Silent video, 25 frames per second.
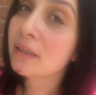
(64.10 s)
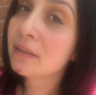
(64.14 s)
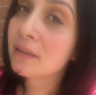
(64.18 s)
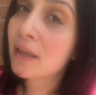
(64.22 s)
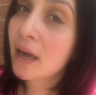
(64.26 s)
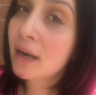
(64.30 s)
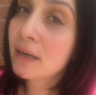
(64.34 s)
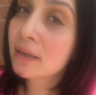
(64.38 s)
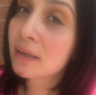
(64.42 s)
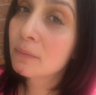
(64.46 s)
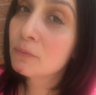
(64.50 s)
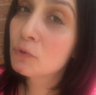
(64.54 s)
like
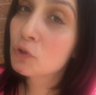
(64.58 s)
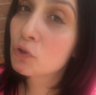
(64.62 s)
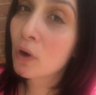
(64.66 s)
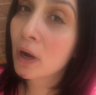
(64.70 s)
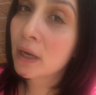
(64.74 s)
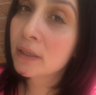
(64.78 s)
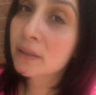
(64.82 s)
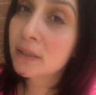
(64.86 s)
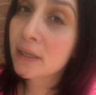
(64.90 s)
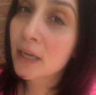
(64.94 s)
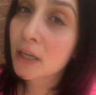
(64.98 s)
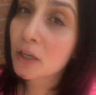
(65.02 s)
that, and I'm
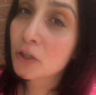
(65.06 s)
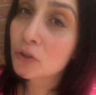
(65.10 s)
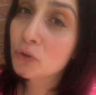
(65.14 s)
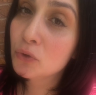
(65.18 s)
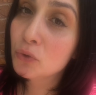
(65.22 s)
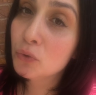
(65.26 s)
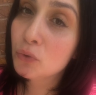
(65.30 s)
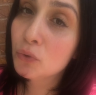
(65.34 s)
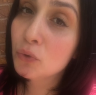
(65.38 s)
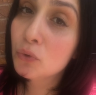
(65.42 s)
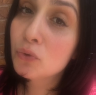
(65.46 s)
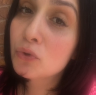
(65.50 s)
trying to get a
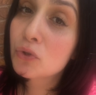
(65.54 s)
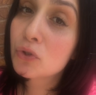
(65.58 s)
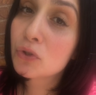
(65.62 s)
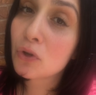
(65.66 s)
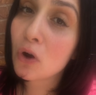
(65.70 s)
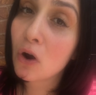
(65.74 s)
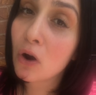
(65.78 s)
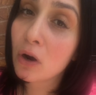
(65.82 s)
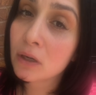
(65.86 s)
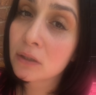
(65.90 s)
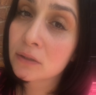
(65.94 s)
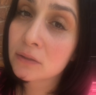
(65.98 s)
new
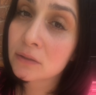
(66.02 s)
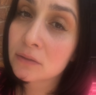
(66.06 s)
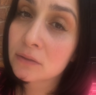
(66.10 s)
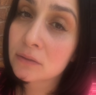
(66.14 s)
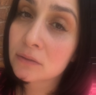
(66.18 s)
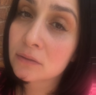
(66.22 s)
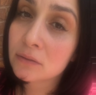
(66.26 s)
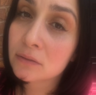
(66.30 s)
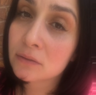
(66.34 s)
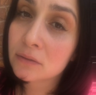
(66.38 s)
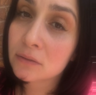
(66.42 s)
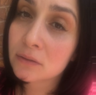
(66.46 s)
start
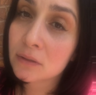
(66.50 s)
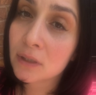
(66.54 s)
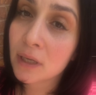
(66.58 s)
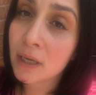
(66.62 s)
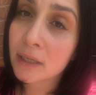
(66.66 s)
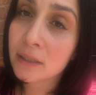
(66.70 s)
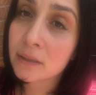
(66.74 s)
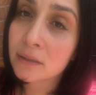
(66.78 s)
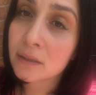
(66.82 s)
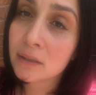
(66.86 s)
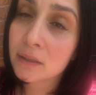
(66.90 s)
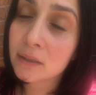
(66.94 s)

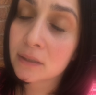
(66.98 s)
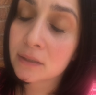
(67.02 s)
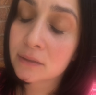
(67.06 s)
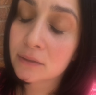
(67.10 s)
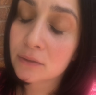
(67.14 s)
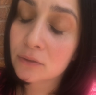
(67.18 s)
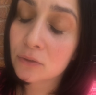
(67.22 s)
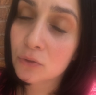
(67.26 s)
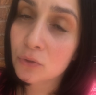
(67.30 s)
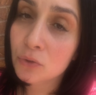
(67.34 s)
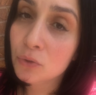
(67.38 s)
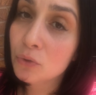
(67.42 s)
and a
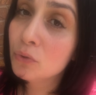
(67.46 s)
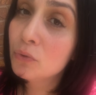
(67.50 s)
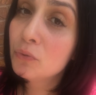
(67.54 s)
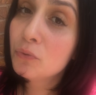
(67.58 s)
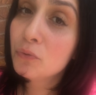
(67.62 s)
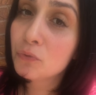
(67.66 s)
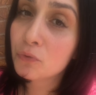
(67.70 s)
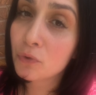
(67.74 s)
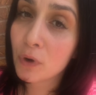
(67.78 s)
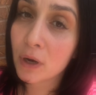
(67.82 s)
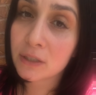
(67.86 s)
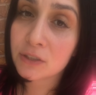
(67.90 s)
new
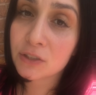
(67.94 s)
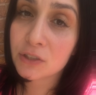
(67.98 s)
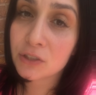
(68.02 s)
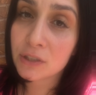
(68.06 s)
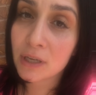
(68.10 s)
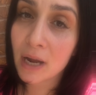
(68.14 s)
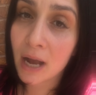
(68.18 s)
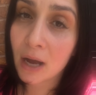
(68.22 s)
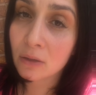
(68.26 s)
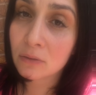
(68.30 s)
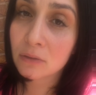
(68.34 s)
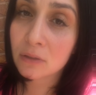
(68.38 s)

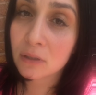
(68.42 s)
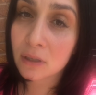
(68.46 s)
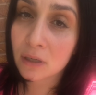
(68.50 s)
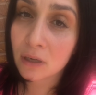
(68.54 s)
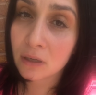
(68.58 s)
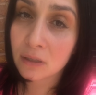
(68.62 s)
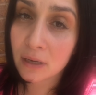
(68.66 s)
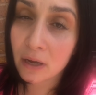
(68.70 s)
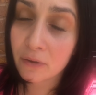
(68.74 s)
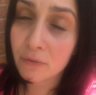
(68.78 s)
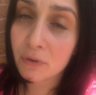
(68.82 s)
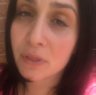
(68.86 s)
fresh
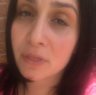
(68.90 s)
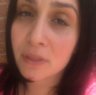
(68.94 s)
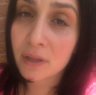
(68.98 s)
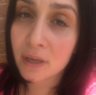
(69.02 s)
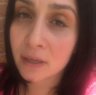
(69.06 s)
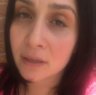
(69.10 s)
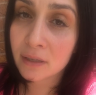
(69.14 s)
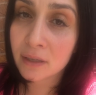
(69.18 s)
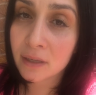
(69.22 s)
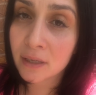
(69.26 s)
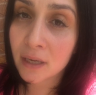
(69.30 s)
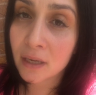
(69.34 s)
outlook on
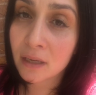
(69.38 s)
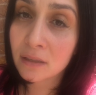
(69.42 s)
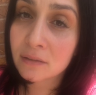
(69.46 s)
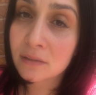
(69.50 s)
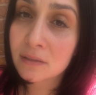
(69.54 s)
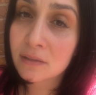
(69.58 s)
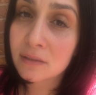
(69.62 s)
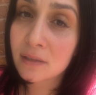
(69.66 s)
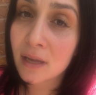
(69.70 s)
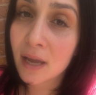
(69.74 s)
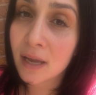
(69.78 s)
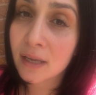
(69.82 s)
everything. And I
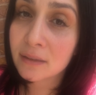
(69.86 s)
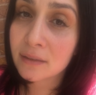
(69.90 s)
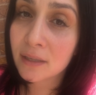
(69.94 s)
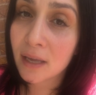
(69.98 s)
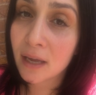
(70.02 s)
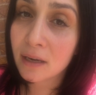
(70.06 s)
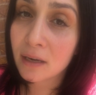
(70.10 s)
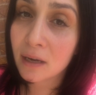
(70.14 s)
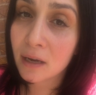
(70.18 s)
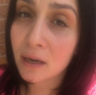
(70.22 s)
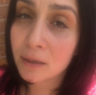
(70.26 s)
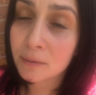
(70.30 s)
understand
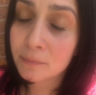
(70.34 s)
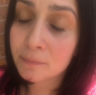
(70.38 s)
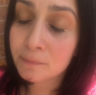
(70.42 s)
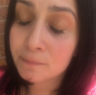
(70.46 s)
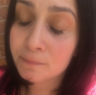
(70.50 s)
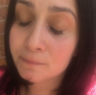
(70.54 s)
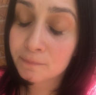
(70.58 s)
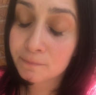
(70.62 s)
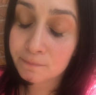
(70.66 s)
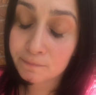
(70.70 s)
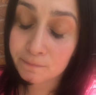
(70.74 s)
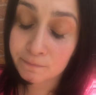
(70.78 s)
that
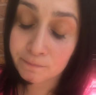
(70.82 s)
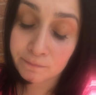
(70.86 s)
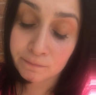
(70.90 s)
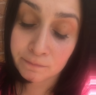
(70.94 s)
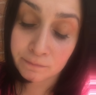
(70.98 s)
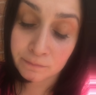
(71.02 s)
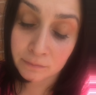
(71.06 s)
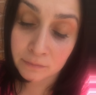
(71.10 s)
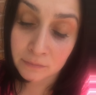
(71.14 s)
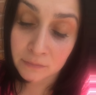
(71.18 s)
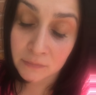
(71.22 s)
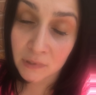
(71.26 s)

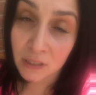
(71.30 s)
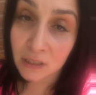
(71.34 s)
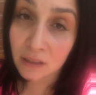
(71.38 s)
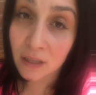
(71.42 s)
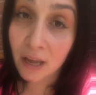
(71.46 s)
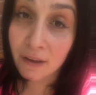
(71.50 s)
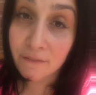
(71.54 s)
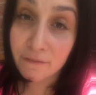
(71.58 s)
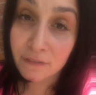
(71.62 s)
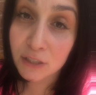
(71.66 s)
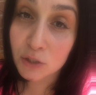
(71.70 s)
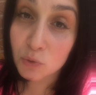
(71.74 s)

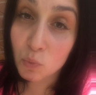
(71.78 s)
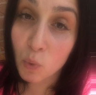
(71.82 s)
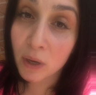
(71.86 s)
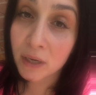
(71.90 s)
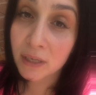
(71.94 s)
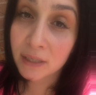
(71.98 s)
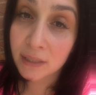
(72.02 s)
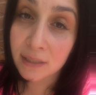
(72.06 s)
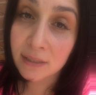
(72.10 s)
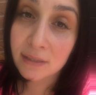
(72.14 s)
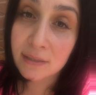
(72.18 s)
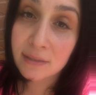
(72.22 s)
life is
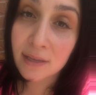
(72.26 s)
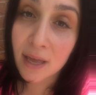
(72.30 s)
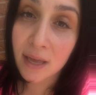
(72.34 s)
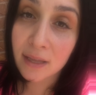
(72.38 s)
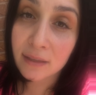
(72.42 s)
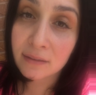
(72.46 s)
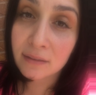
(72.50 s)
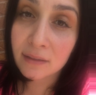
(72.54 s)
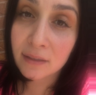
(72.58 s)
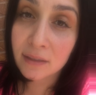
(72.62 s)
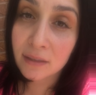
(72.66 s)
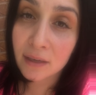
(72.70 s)
what it is,
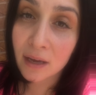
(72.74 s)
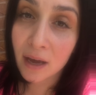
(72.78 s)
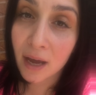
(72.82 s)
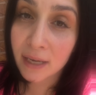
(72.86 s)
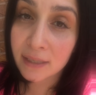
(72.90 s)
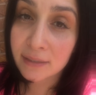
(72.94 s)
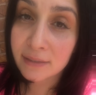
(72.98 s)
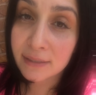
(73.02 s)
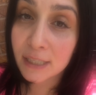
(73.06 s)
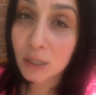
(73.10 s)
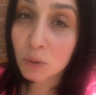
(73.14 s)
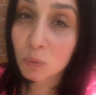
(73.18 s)
and
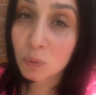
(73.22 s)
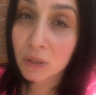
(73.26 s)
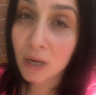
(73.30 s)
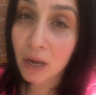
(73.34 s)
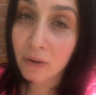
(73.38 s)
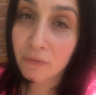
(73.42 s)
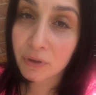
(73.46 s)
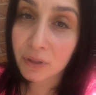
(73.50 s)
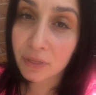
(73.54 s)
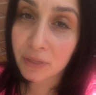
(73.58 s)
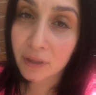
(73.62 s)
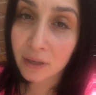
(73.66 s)
I deal with
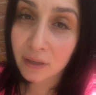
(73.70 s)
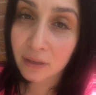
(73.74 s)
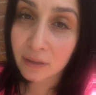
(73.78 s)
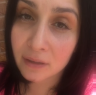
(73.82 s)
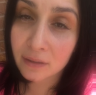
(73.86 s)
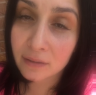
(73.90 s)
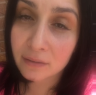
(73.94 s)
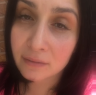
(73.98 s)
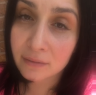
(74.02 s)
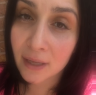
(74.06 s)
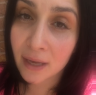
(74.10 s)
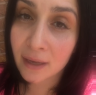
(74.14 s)

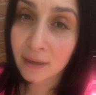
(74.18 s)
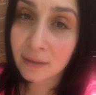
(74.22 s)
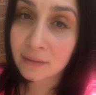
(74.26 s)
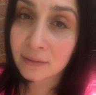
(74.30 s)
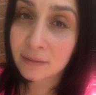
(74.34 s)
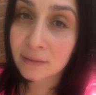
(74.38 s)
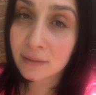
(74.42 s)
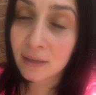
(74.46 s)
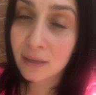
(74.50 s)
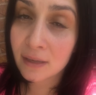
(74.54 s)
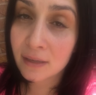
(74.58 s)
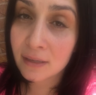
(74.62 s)
everything that
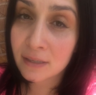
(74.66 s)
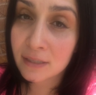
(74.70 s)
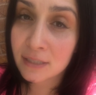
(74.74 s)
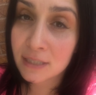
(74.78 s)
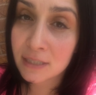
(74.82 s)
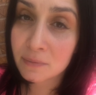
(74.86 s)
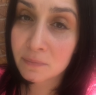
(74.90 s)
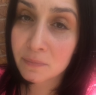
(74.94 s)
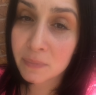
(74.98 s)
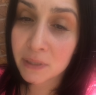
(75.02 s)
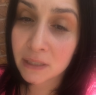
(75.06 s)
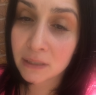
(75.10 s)

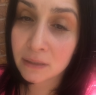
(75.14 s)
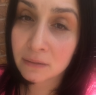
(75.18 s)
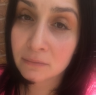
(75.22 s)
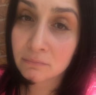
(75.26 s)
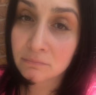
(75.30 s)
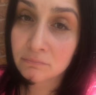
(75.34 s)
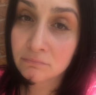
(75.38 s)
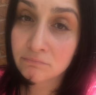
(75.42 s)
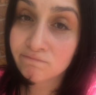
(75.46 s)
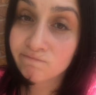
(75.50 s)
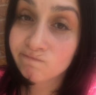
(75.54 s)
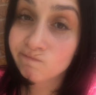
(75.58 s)
has
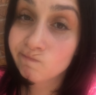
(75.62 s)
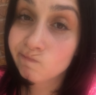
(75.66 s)
been